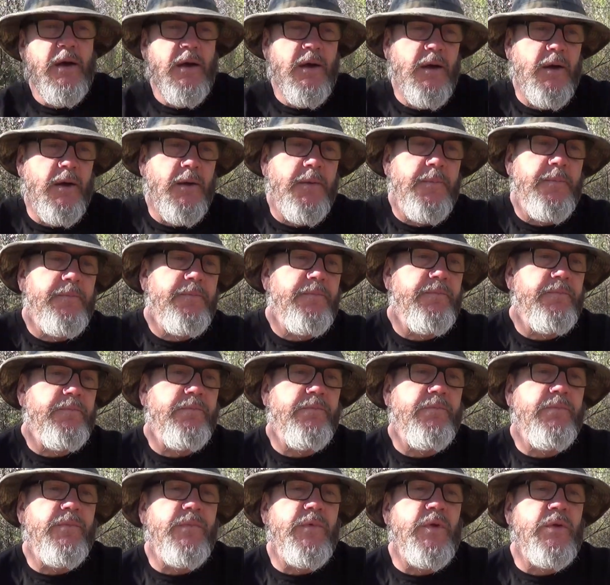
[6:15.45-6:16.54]
Uh,
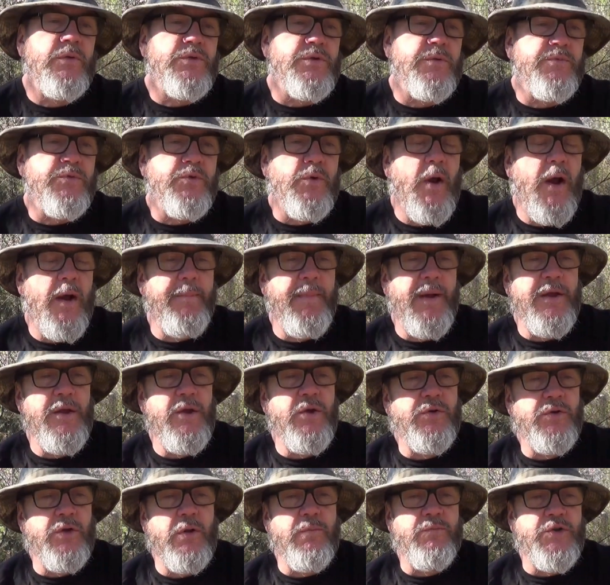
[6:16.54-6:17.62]
you can subscribe my
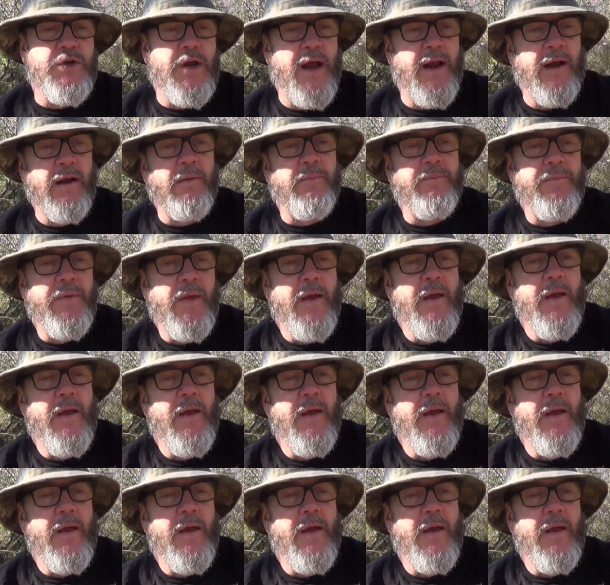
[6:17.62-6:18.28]
YouTube channel.